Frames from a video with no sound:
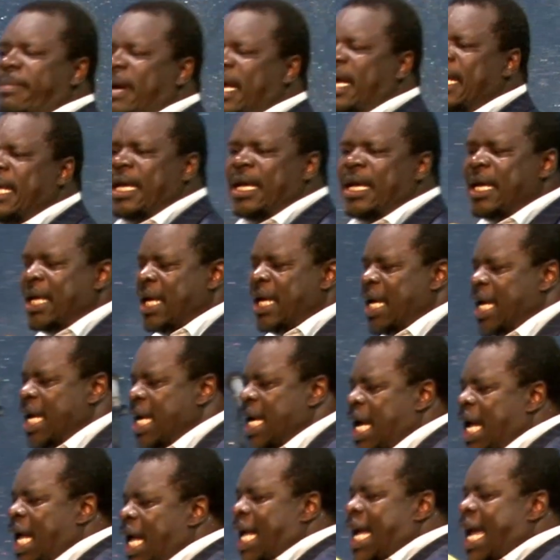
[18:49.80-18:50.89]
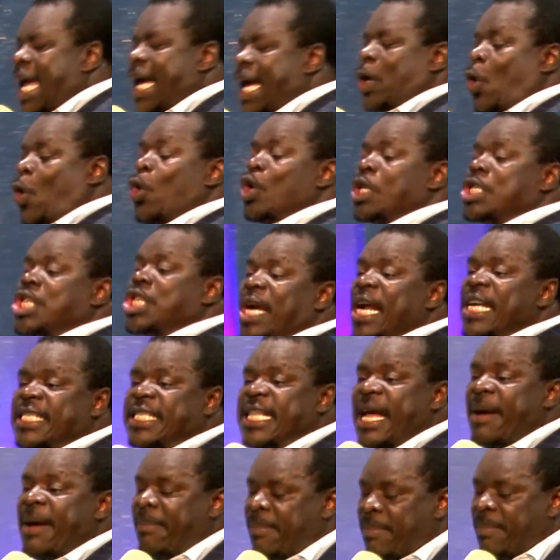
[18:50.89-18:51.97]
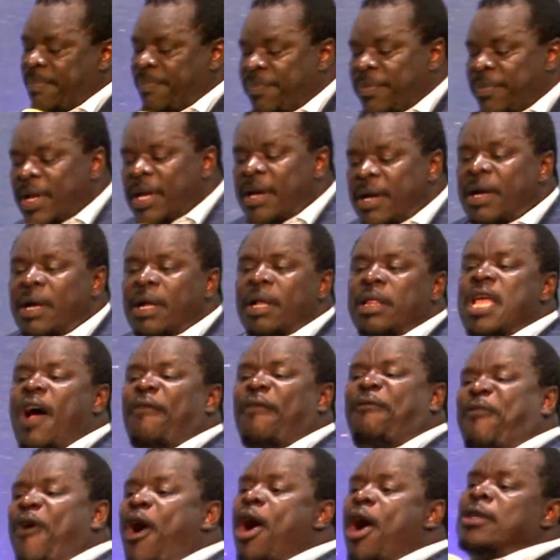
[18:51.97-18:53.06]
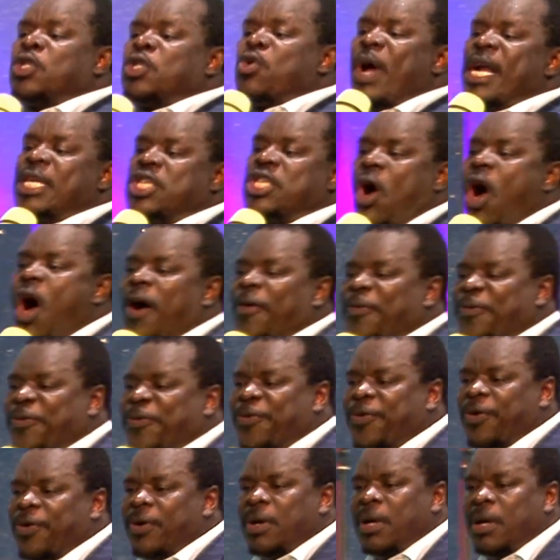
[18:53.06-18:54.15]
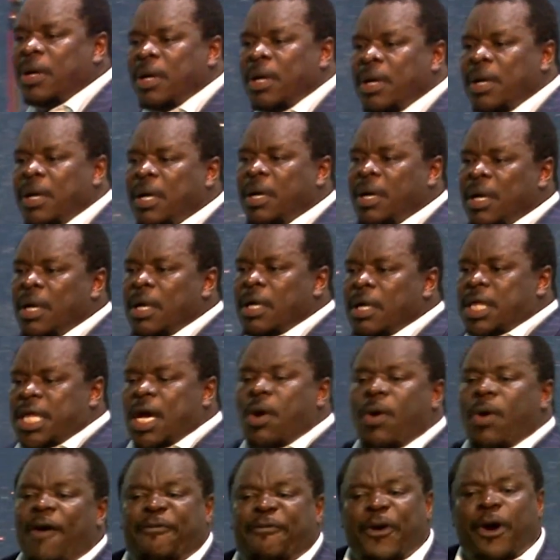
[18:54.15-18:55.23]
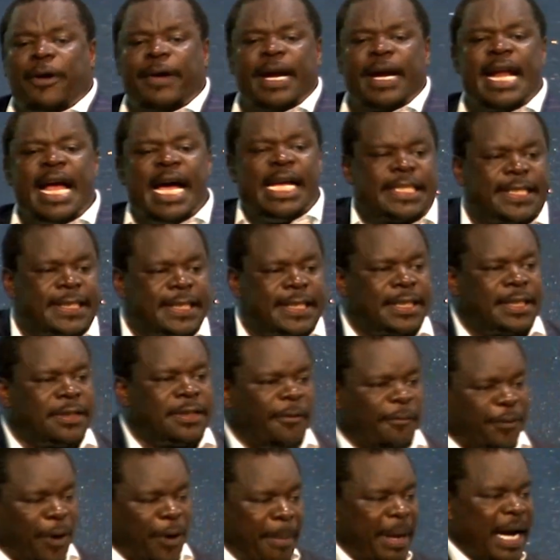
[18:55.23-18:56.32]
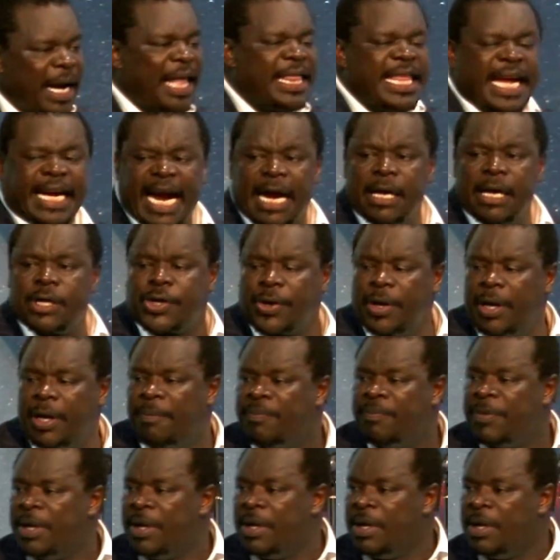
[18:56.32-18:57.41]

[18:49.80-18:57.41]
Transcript: with the money. He couldn't trace them. Their phones went off. They were foreigners from another country.